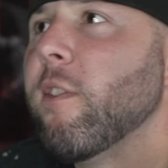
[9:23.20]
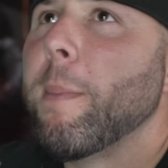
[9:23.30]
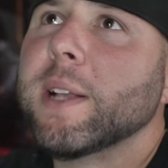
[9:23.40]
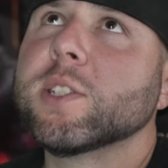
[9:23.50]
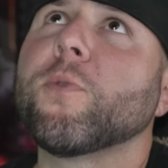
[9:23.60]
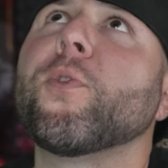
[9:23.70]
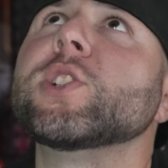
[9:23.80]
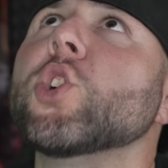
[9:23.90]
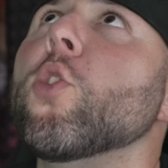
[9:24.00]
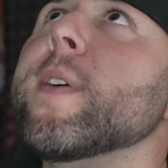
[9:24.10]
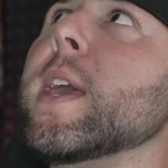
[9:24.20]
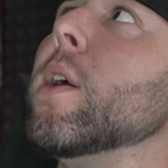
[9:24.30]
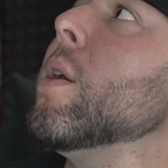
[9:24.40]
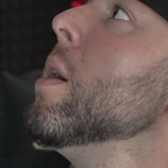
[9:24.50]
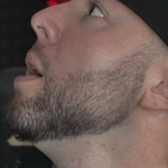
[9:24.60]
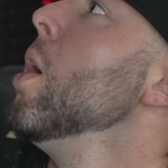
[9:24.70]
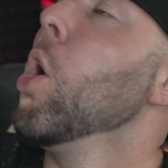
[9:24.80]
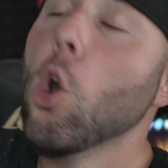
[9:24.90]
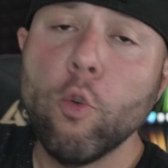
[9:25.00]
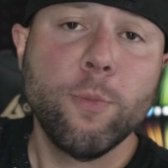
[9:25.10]
have a monster fridge over here.
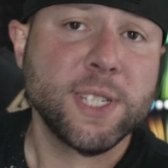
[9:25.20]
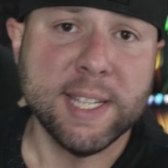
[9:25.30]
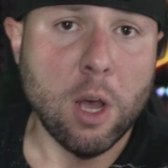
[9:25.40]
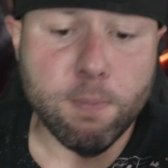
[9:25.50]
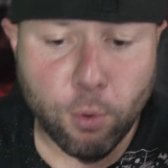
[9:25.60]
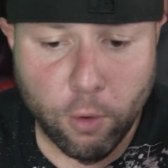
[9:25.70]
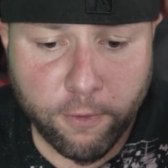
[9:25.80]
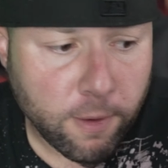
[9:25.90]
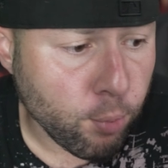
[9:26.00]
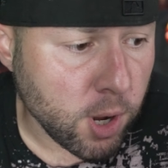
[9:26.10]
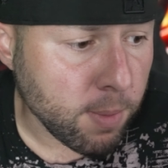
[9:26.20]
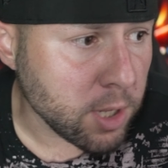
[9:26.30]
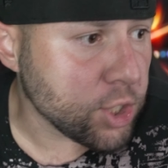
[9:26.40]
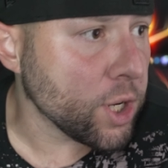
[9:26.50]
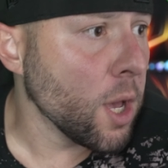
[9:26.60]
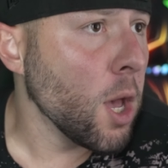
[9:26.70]
Whole room is soundproof, pretty much.